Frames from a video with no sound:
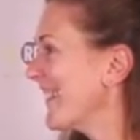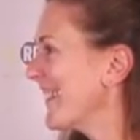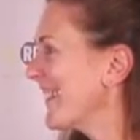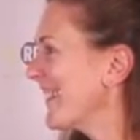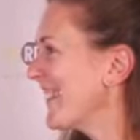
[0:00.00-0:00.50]

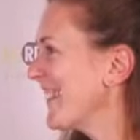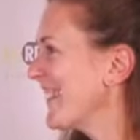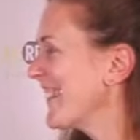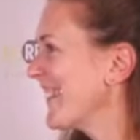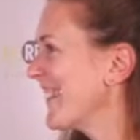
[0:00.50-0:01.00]

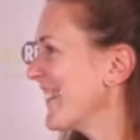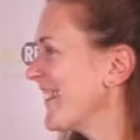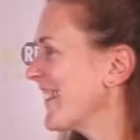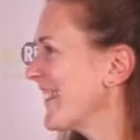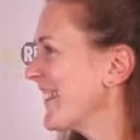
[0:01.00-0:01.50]

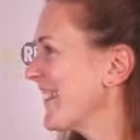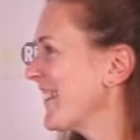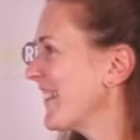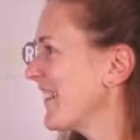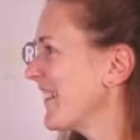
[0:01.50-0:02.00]

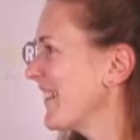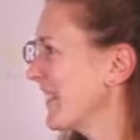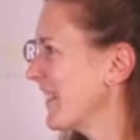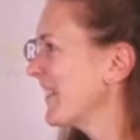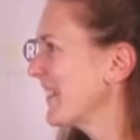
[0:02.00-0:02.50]

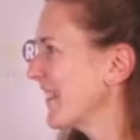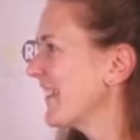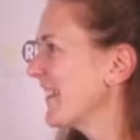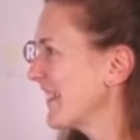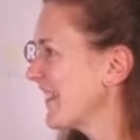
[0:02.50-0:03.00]

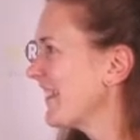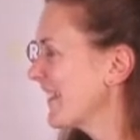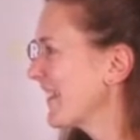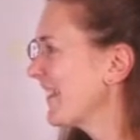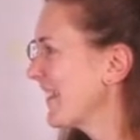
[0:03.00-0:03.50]

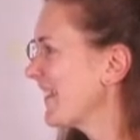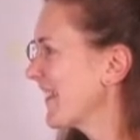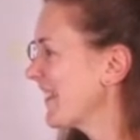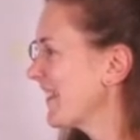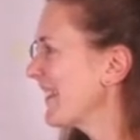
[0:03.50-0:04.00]

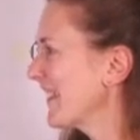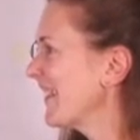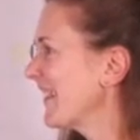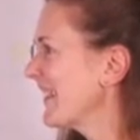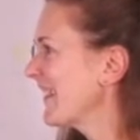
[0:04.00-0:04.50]

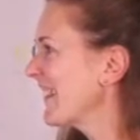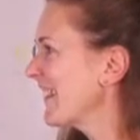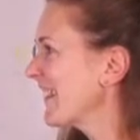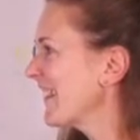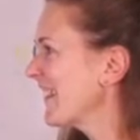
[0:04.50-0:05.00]

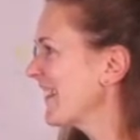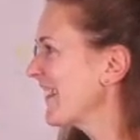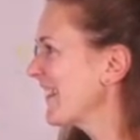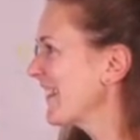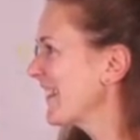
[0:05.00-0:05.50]

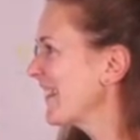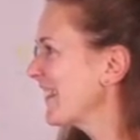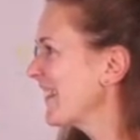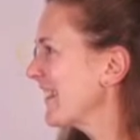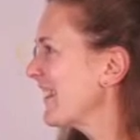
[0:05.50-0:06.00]

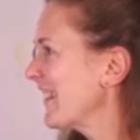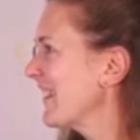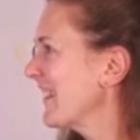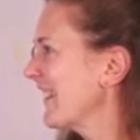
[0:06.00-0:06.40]
(not speaking)